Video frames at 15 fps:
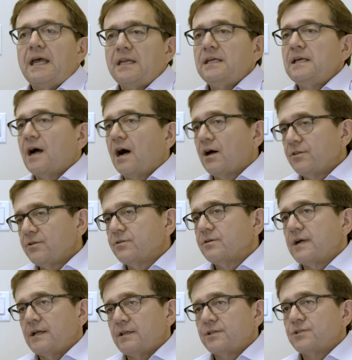any
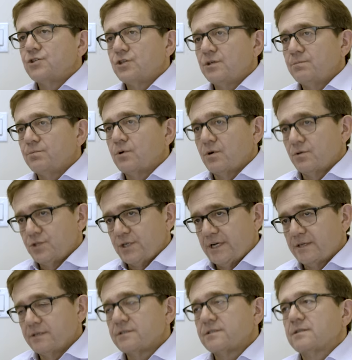other LNG
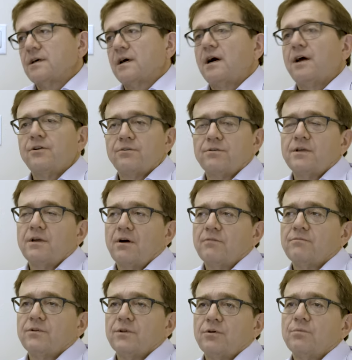projects under the
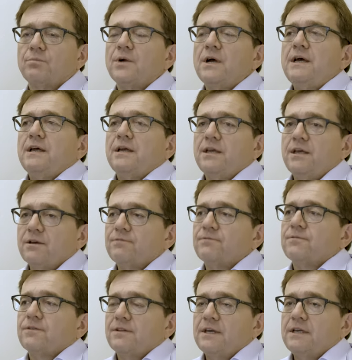envelope
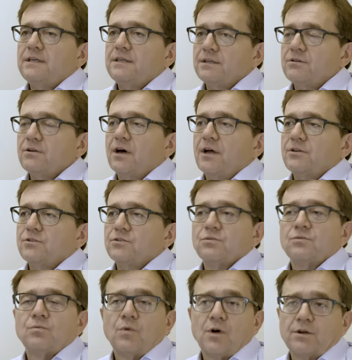if they did not
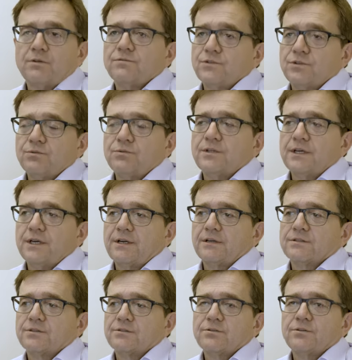do one of two
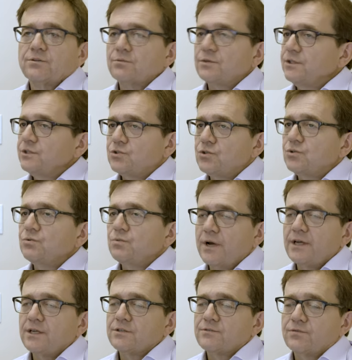things. There's only really two
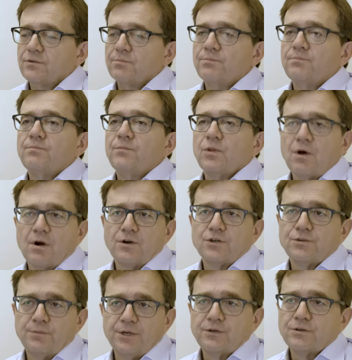ways for large
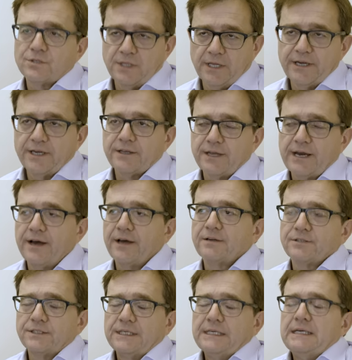emitters like
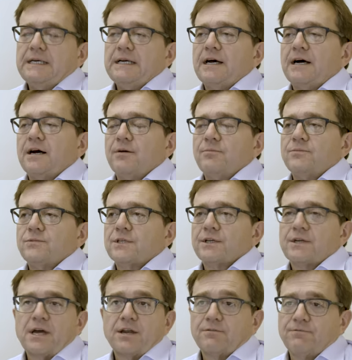that to
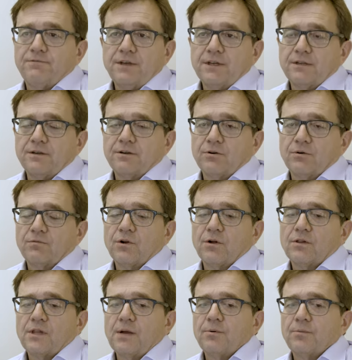kind of fit in an
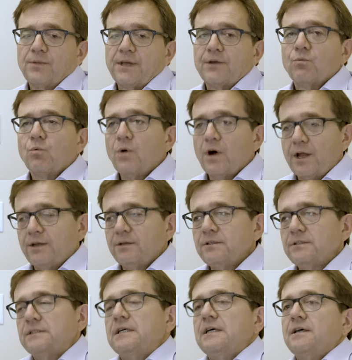overall climate plan.
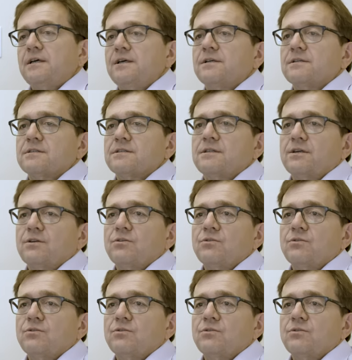One is that